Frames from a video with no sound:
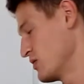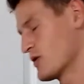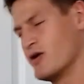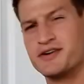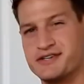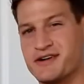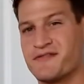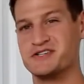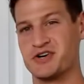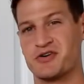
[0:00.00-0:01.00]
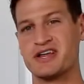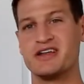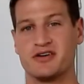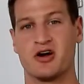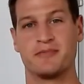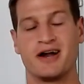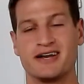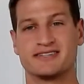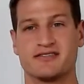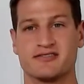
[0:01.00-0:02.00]
We're all on a different journey, and our
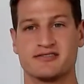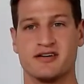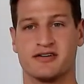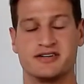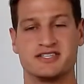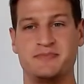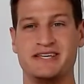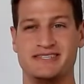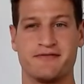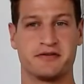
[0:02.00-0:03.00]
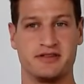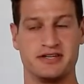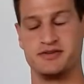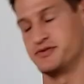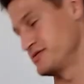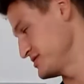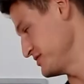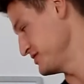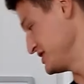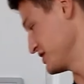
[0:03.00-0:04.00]
bodies are going to speak differently
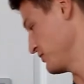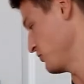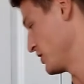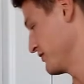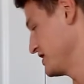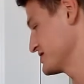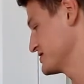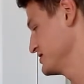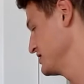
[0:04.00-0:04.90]
to each one of us.